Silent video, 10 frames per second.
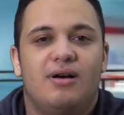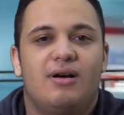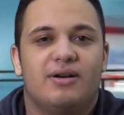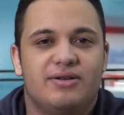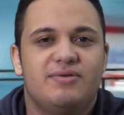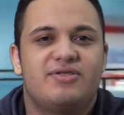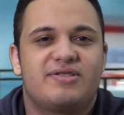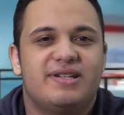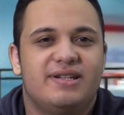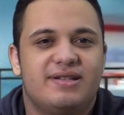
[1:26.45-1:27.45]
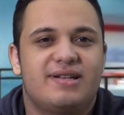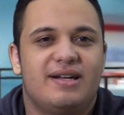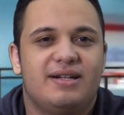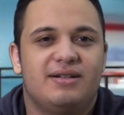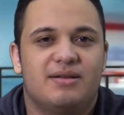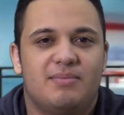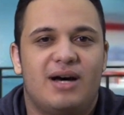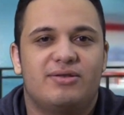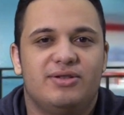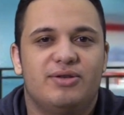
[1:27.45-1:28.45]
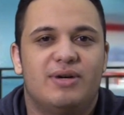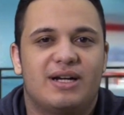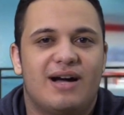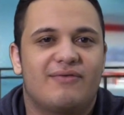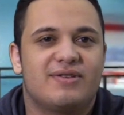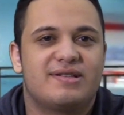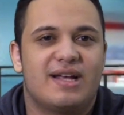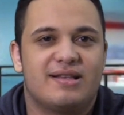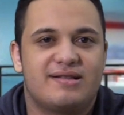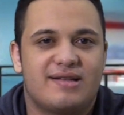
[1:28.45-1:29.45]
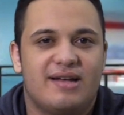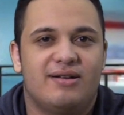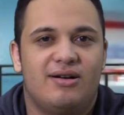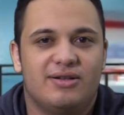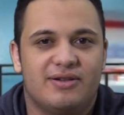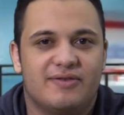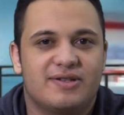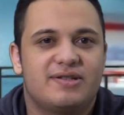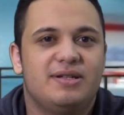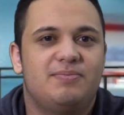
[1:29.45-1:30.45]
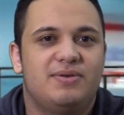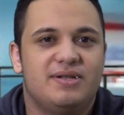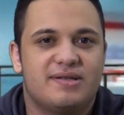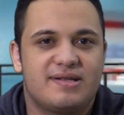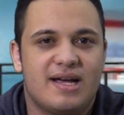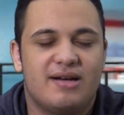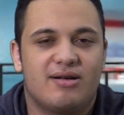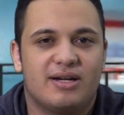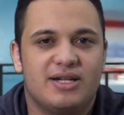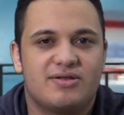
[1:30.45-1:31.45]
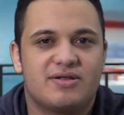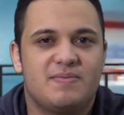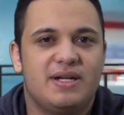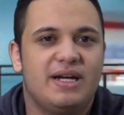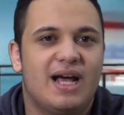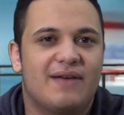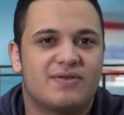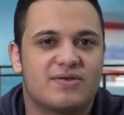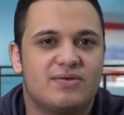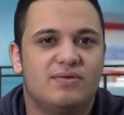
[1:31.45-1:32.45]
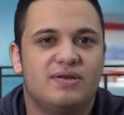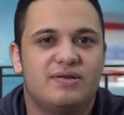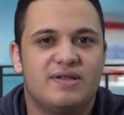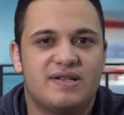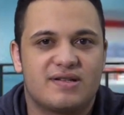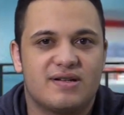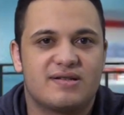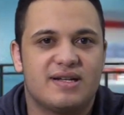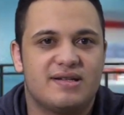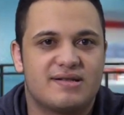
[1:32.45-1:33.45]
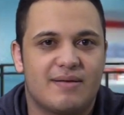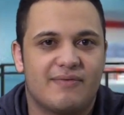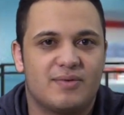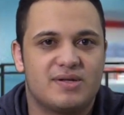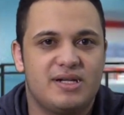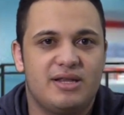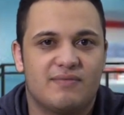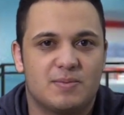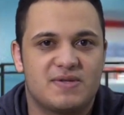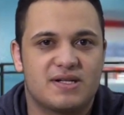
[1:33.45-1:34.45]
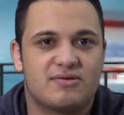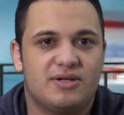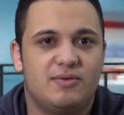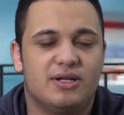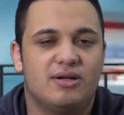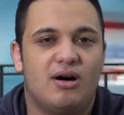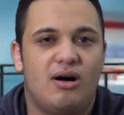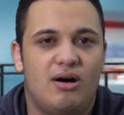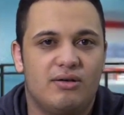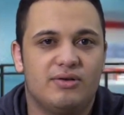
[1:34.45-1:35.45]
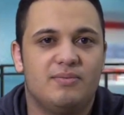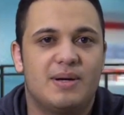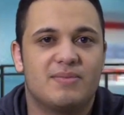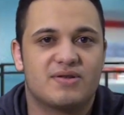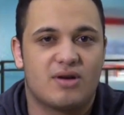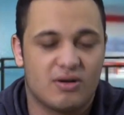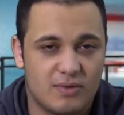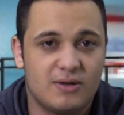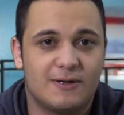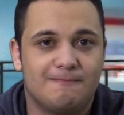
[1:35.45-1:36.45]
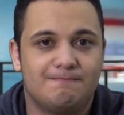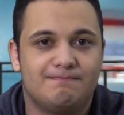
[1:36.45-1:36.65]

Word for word: Are you interested in attending the Model UN Conference at Seton Hall University? Please attend our interest meeting after school this Thursday, December 14th in room 621. All new members are welcome.